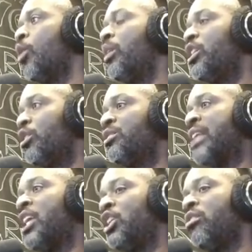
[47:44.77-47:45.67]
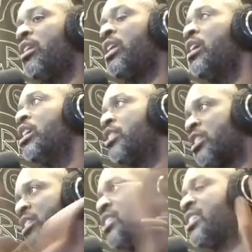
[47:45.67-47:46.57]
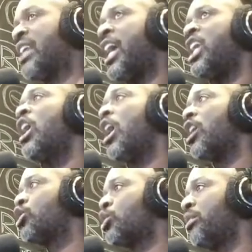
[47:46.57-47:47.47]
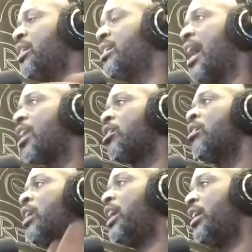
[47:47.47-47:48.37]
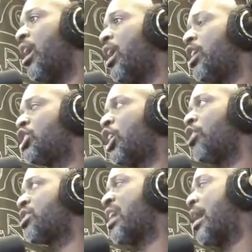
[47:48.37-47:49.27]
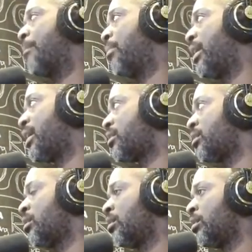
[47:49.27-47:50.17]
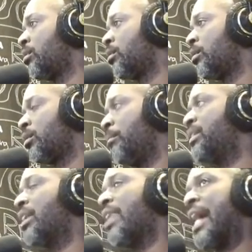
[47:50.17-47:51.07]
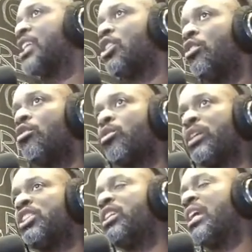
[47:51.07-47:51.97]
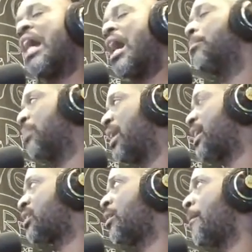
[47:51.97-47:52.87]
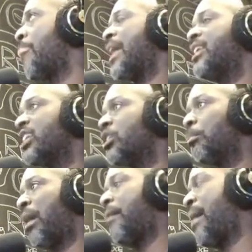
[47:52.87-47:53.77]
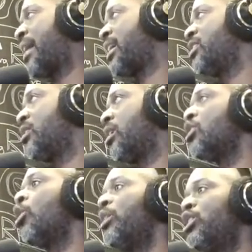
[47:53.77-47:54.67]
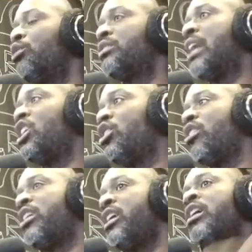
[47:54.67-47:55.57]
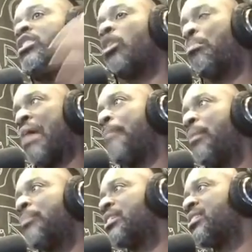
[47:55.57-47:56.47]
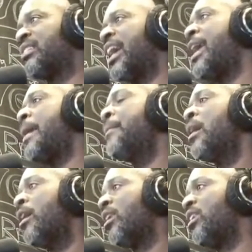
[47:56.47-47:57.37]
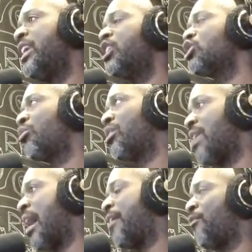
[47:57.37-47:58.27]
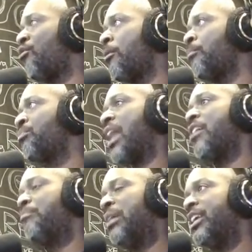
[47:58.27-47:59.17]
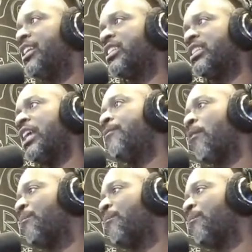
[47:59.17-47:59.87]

We use that unity to sustain a trillion dollar in, uh, church complex mythological Christian complex that doesn't pay back into us. We use that unity to prop up the same leaders for life that have been in the seat from